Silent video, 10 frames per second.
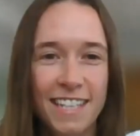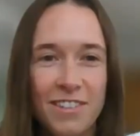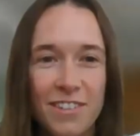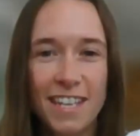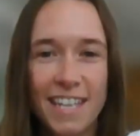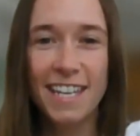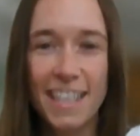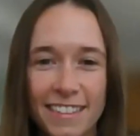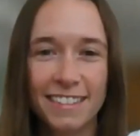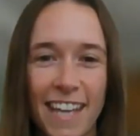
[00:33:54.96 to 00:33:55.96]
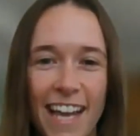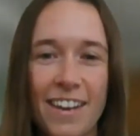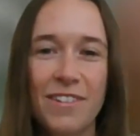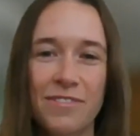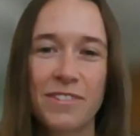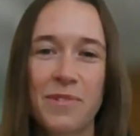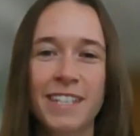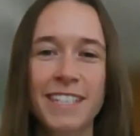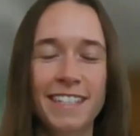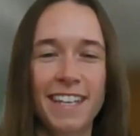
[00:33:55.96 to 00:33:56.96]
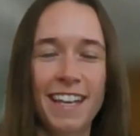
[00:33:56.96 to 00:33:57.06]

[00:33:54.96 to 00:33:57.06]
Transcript: Ngugi. Hello, everyone.